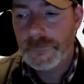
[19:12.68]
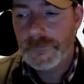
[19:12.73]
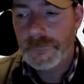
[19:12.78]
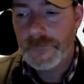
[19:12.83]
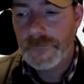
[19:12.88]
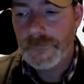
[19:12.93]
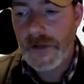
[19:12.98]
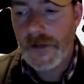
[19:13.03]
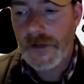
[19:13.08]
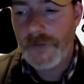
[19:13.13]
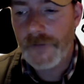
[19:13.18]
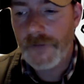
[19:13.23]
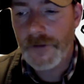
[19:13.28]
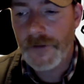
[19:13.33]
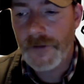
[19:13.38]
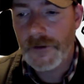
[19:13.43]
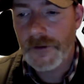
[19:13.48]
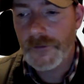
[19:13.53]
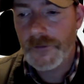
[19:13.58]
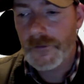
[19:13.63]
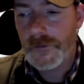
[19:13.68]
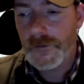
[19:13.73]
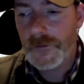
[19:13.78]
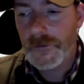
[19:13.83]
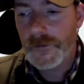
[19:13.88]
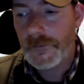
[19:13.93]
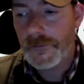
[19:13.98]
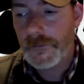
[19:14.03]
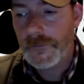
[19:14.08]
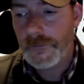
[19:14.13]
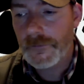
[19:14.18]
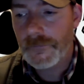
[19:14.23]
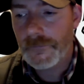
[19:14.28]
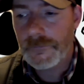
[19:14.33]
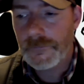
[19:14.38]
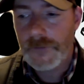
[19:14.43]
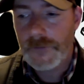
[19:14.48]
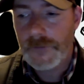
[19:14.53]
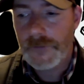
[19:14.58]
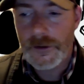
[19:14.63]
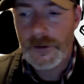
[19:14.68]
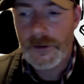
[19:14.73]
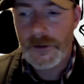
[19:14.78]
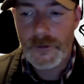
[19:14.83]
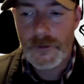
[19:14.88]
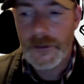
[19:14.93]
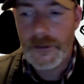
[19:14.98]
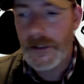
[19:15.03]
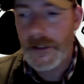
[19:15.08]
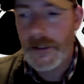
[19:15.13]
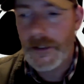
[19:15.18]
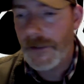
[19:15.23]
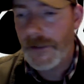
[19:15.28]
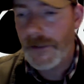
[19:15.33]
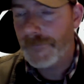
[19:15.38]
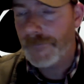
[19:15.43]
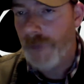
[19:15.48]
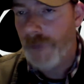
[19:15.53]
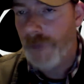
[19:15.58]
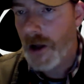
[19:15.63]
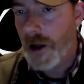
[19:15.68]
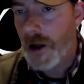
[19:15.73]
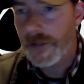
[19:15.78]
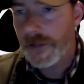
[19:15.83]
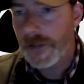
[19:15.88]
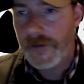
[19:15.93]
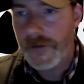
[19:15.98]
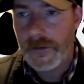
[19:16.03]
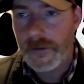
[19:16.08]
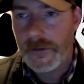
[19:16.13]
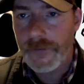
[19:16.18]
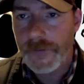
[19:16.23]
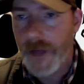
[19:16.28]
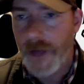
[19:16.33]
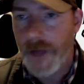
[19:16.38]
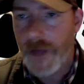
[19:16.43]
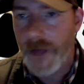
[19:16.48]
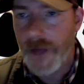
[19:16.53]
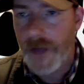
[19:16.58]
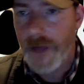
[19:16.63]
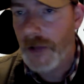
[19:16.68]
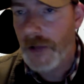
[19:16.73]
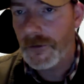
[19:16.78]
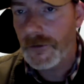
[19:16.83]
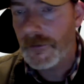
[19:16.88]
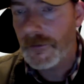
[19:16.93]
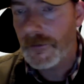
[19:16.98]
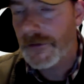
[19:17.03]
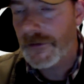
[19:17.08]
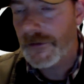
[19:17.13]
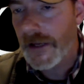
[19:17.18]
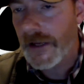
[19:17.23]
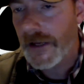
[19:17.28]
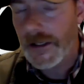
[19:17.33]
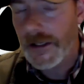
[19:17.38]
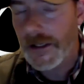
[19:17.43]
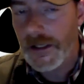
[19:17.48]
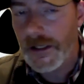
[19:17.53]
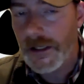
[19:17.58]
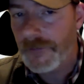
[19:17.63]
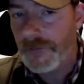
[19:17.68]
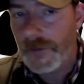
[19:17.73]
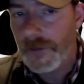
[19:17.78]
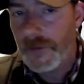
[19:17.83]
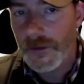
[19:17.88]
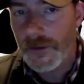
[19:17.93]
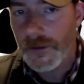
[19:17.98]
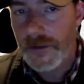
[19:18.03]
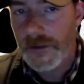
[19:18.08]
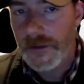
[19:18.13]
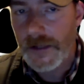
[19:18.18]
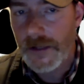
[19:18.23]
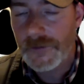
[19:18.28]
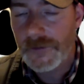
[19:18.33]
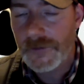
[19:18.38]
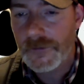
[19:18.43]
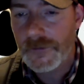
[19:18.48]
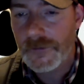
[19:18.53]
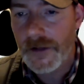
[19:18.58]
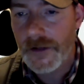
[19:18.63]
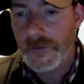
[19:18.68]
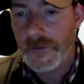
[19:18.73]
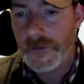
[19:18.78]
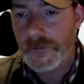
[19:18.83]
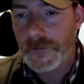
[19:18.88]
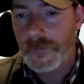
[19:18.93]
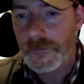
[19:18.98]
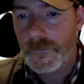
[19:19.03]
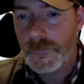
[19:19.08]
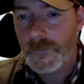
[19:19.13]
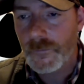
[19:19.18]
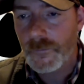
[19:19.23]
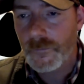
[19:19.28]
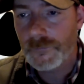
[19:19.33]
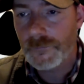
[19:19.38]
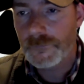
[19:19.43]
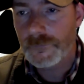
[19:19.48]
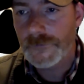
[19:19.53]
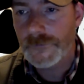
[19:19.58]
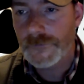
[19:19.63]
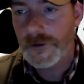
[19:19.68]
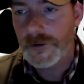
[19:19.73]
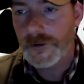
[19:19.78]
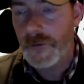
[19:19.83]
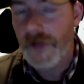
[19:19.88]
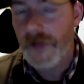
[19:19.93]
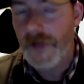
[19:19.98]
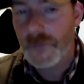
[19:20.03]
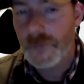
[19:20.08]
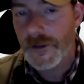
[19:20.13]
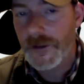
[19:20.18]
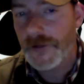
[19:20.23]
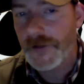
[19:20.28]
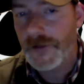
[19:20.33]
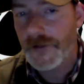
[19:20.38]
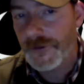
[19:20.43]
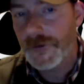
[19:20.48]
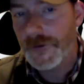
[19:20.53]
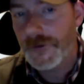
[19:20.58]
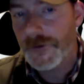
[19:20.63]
If there's, any monetary value that they can get from it, that's what they should do."